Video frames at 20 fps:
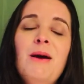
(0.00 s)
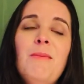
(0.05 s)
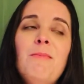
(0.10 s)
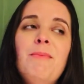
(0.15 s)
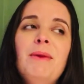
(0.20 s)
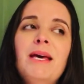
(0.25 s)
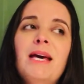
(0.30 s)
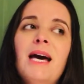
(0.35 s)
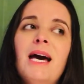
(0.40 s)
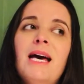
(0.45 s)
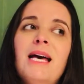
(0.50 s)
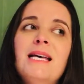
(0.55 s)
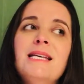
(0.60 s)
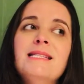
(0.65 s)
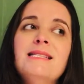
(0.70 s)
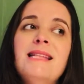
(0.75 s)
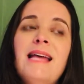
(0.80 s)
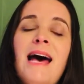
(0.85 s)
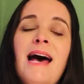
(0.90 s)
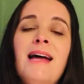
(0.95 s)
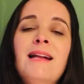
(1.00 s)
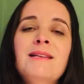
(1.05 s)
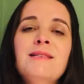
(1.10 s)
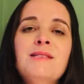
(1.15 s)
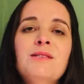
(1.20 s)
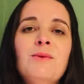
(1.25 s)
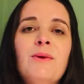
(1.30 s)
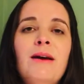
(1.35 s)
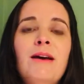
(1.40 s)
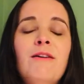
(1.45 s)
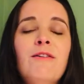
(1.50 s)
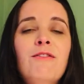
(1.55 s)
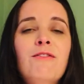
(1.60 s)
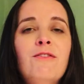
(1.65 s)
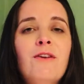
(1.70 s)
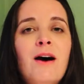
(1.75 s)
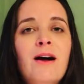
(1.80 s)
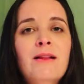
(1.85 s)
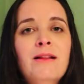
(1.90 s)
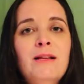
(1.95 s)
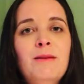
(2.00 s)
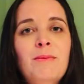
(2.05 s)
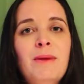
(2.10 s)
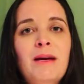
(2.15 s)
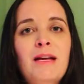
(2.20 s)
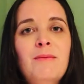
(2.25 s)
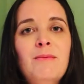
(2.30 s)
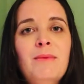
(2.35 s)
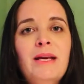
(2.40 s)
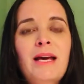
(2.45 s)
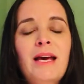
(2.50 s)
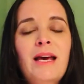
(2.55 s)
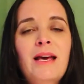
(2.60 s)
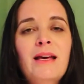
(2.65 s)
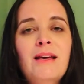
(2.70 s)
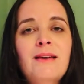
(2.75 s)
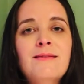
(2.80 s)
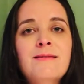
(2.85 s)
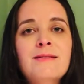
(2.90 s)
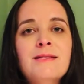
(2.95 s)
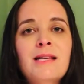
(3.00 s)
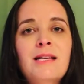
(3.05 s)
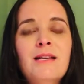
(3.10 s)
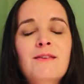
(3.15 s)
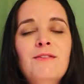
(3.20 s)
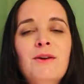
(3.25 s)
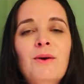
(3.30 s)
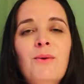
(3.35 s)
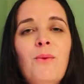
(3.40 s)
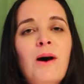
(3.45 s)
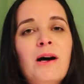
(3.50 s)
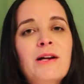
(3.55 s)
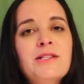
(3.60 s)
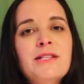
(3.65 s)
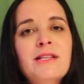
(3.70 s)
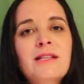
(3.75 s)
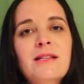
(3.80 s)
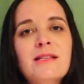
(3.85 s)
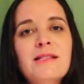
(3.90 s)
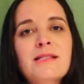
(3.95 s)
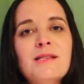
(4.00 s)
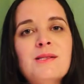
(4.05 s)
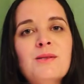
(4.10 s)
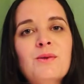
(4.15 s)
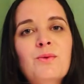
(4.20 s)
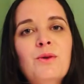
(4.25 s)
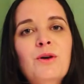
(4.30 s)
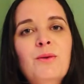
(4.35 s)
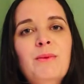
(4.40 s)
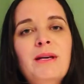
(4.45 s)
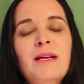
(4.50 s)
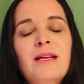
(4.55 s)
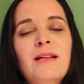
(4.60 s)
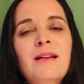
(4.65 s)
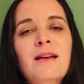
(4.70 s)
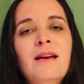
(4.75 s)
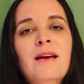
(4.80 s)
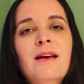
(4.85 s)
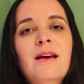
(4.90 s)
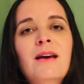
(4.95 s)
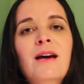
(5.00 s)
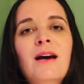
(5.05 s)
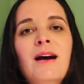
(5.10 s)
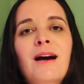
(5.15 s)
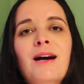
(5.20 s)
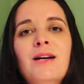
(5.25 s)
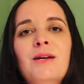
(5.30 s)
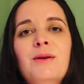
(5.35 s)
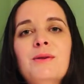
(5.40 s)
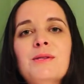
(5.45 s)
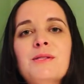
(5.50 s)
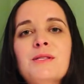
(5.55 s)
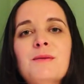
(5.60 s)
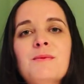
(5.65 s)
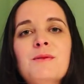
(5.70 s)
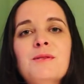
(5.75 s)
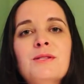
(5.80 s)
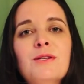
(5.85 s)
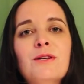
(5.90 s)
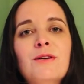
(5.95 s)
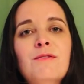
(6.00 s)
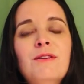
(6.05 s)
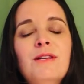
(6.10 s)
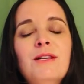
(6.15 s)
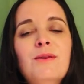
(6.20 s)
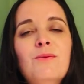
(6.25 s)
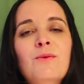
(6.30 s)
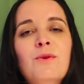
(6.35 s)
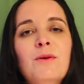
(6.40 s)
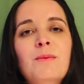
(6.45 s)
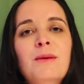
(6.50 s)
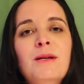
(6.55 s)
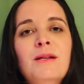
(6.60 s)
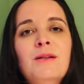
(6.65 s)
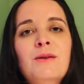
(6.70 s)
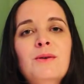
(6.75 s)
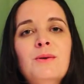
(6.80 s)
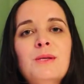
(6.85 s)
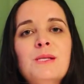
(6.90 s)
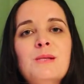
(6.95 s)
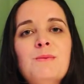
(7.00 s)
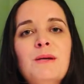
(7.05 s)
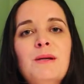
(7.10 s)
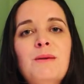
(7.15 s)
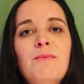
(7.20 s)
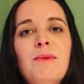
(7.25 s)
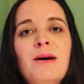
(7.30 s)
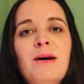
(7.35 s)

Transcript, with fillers: Because that is the way a fallen man behaves. And if you're watching this as a woman, are you a subservient woman who has been